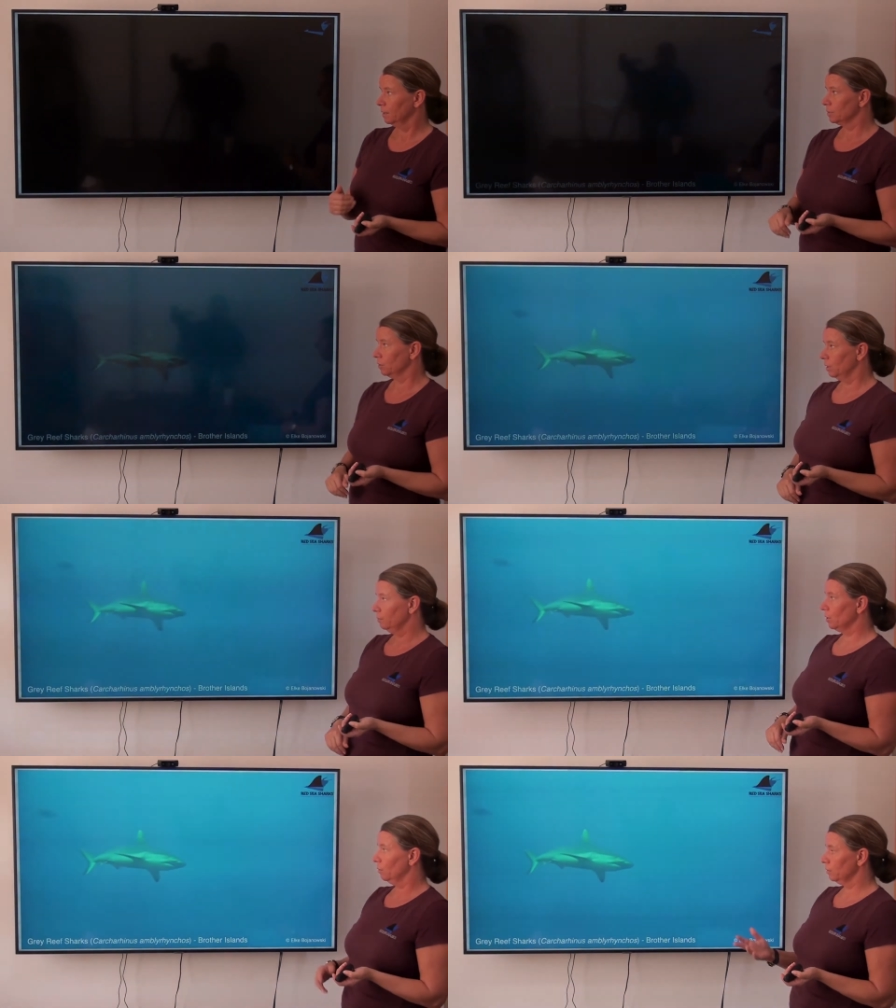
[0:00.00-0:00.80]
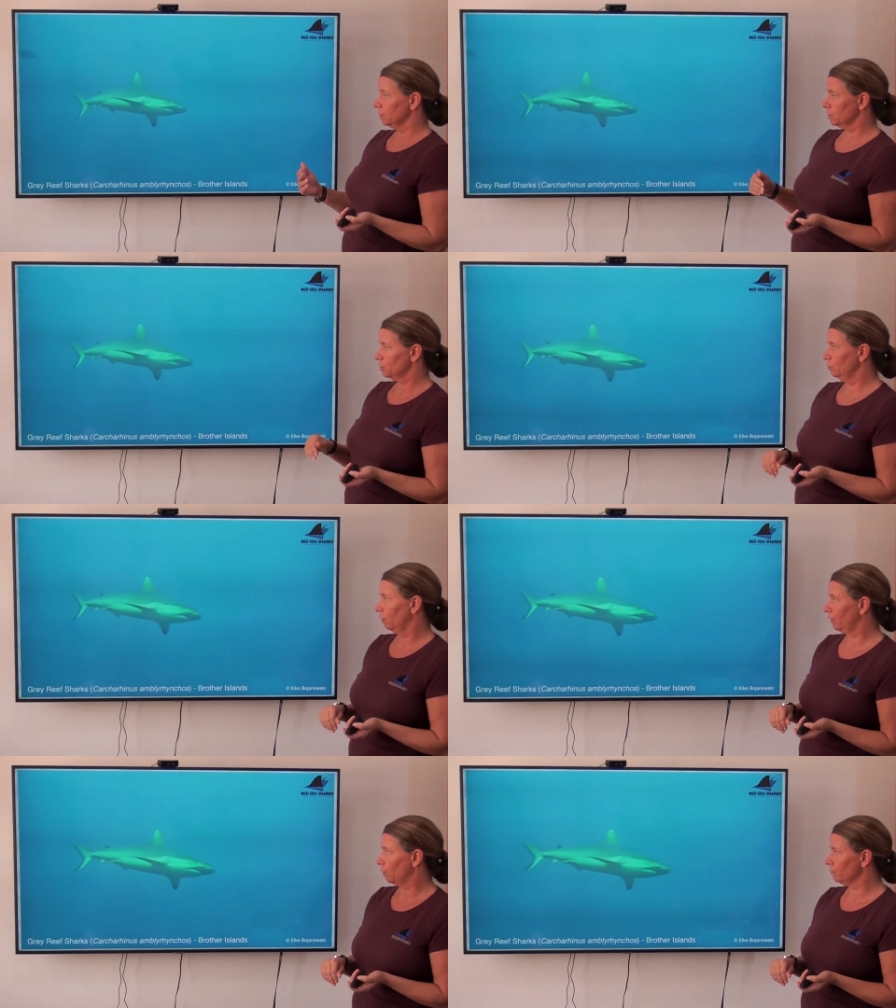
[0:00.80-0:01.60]
So here we go. This is two
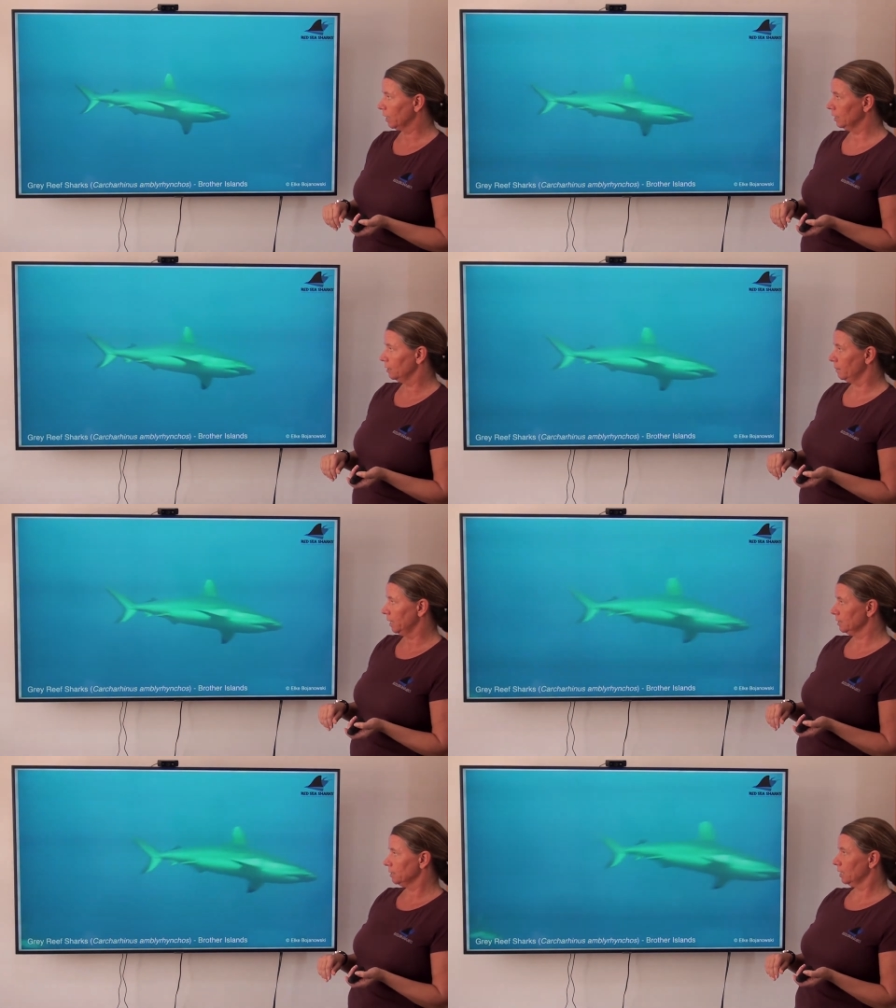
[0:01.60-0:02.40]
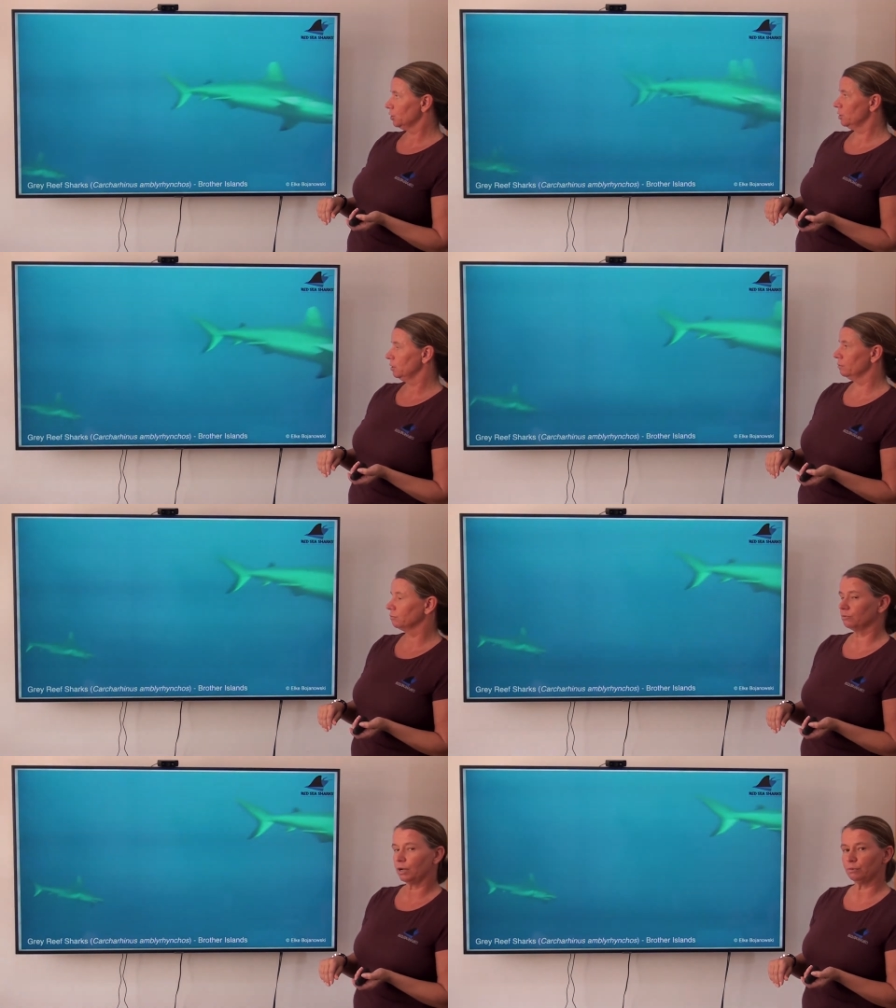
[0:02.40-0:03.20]
of our regular males, actually,
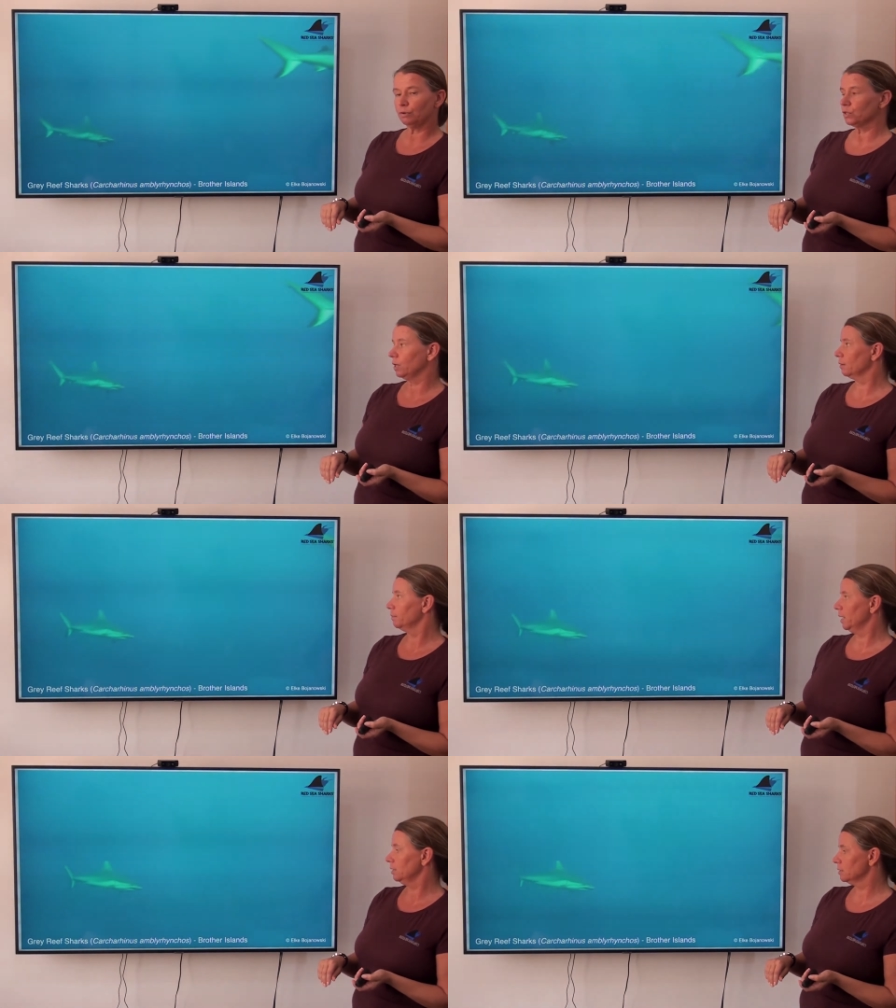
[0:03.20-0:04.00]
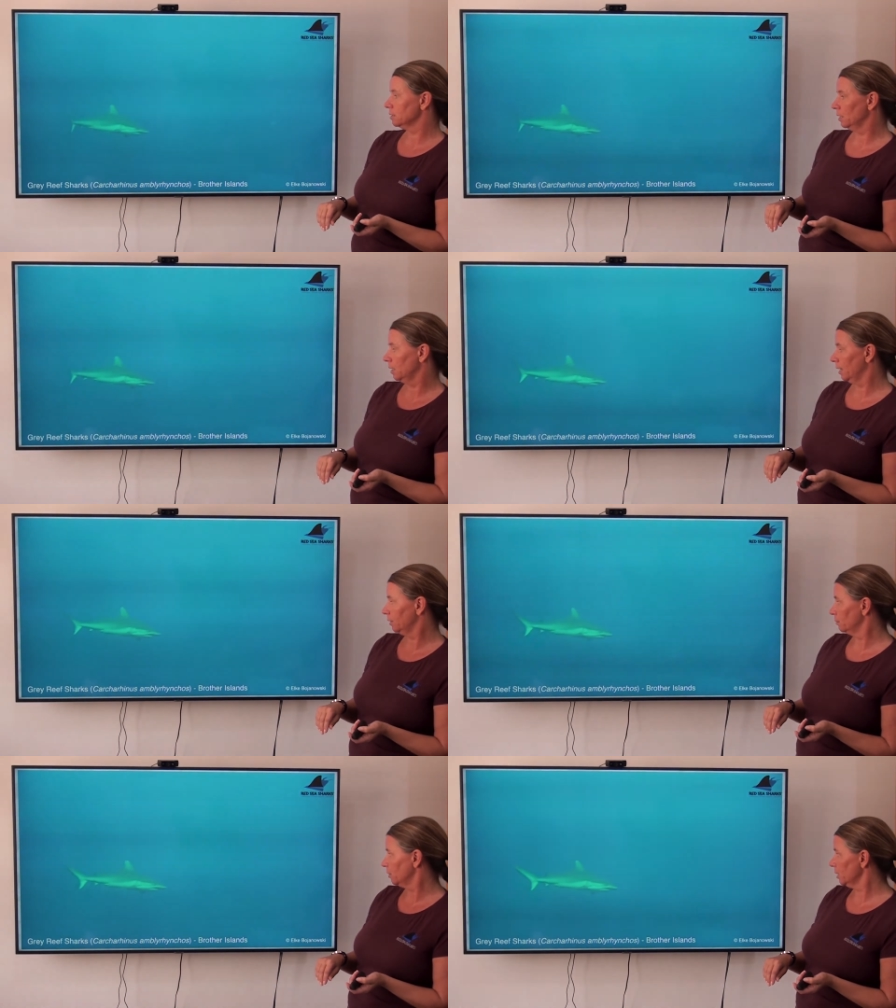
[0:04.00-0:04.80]
grey reef shark males
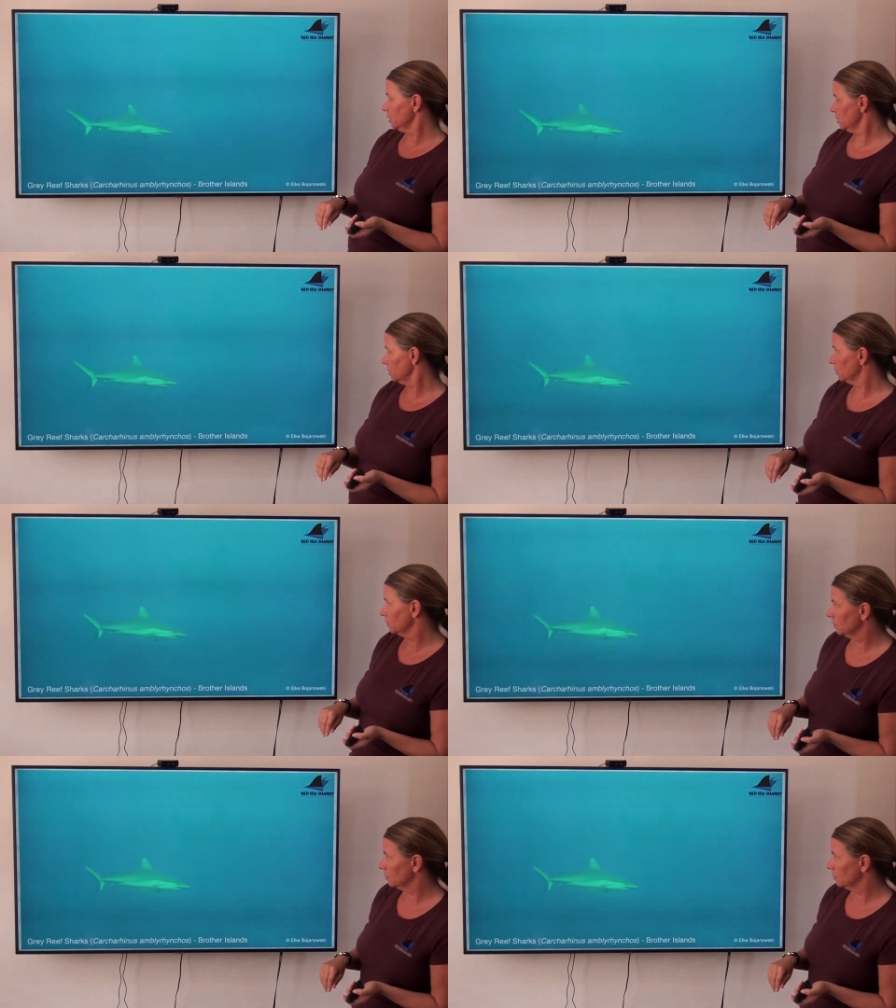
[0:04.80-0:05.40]
at the brothers.